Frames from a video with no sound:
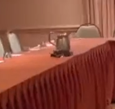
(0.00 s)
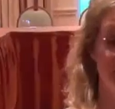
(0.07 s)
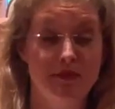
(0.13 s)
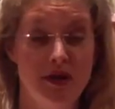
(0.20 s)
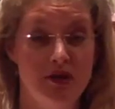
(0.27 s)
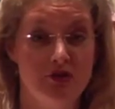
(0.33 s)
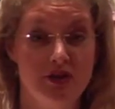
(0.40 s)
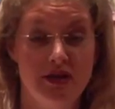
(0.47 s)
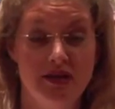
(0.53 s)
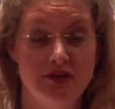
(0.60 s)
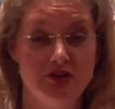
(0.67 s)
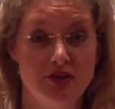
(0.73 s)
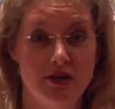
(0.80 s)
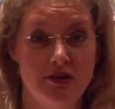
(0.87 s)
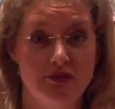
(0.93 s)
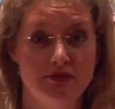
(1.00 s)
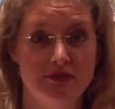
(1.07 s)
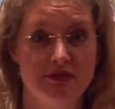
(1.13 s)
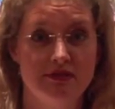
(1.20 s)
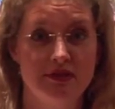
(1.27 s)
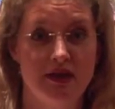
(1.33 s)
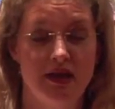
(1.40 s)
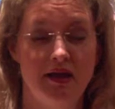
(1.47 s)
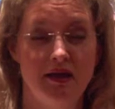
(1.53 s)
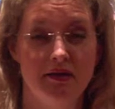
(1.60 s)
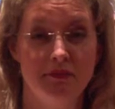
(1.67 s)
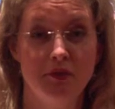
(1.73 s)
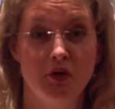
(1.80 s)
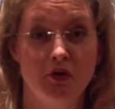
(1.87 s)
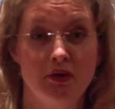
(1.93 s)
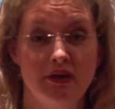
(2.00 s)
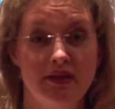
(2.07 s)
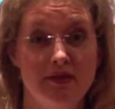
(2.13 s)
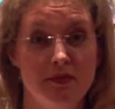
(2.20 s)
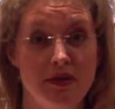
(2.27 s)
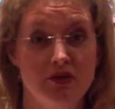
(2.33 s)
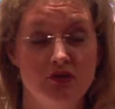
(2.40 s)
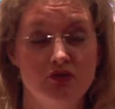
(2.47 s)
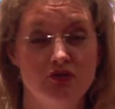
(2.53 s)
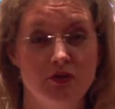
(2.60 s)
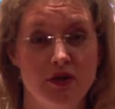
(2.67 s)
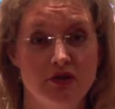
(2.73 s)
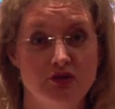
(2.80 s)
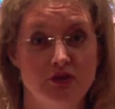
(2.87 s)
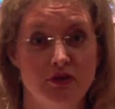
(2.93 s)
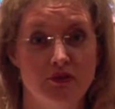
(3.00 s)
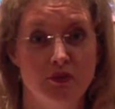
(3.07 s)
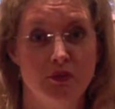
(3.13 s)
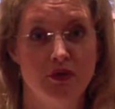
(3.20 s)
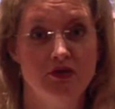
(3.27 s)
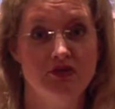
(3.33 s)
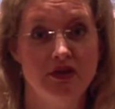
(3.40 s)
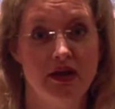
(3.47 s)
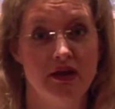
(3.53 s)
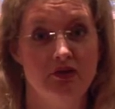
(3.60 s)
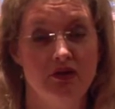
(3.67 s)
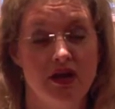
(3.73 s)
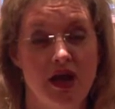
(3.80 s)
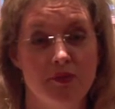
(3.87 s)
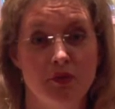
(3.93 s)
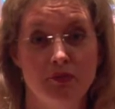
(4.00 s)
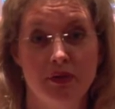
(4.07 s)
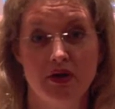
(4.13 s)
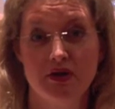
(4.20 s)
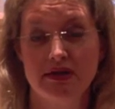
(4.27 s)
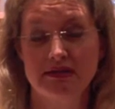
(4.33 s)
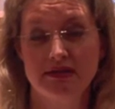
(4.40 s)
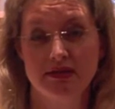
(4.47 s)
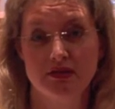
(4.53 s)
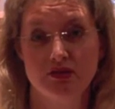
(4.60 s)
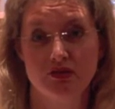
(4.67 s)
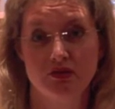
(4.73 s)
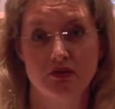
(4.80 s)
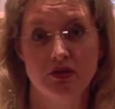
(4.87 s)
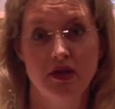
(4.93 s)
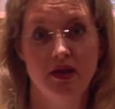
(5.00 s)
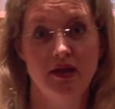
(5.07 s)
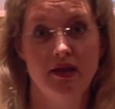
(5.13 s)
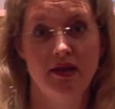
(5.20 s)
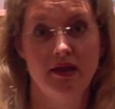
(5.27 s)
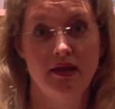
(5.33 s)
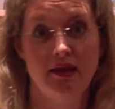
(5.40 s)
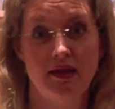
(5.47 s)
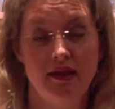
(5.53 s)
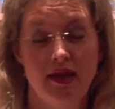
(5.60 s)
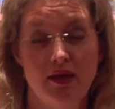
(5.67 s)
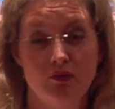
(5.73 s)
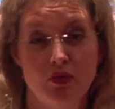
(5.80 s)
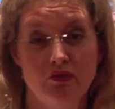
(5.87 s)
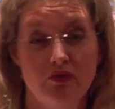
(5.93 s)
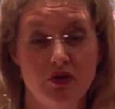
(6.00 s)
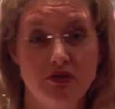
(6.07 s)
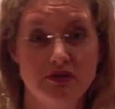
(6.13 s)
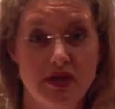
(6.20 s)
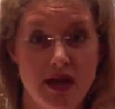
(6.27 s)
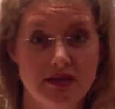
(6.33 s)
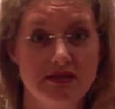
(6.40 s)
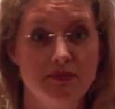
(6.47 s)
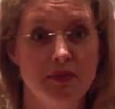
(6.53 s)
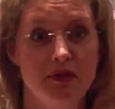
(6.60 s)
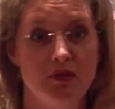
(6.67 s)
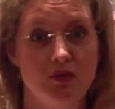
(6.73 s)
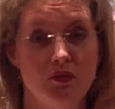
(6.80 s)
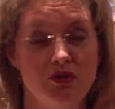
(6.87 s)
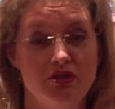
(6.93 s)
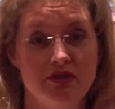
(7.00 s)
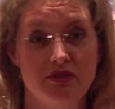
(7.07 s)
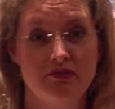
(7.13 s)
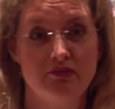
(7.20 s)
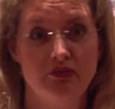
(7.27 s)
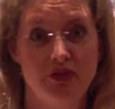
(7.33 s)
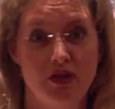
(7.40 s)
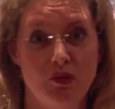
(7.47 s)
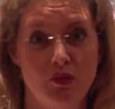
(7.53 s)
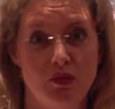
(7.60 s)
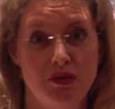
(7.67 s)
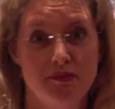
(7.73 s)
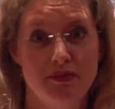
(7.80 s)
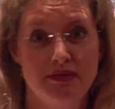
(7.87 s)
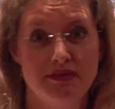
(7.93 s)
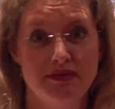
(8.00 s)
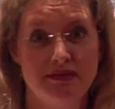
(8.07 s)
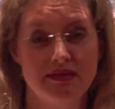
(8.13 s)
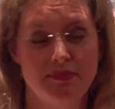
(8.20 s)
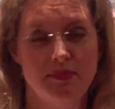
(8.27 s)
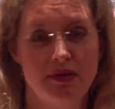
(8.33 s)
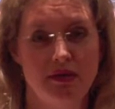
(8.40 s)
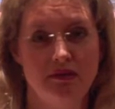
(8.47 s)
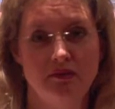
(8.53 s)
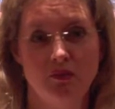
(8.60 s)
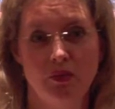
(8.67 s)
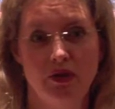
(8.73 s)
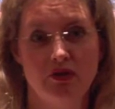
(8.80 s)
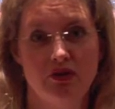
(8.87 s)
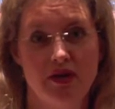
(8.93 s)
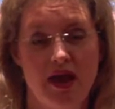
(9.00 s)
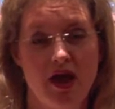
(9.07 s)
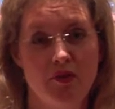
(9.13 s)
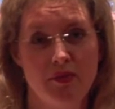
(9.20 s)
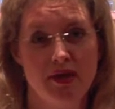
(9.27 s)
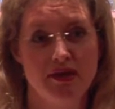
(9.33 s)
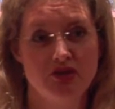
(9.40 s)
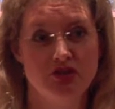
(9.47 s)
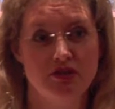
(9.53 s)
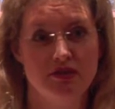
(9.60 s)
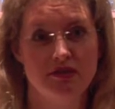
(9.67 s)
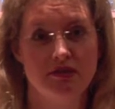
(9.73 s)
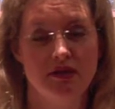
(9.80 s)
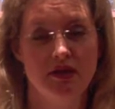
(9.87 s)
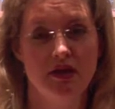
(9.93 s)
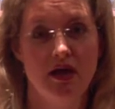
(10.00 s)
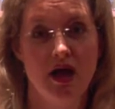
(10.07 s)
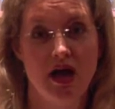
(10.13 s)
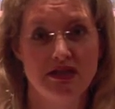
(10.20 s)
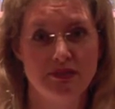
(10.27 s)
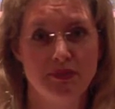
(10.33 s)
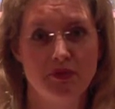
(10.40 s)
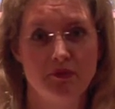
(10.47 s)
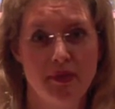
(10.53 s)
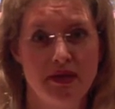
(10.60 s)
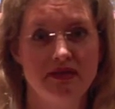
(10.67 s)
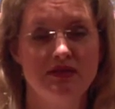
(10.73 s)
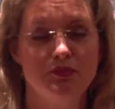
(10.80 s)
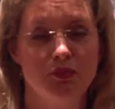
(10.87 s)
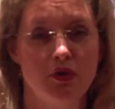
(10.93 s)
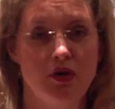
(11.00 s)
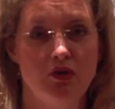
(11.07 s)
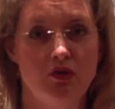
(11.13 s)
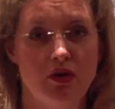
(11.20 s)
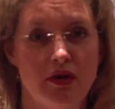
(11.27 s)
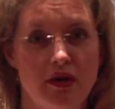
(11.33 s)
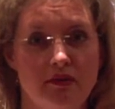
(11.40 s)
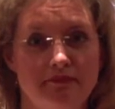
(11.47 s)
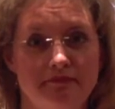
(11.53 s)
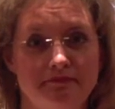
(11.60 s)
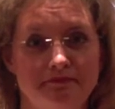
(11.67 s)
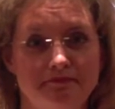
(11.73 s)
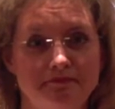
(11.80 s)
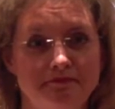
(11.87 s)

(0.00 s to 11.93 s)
I'm Harriet Jones. I'm currently the medical director of the Wound Care and Hyperbaric Center at River Oaks Hospital, which is in Flowood, Mississippi. We are an outpatient hospital-based program.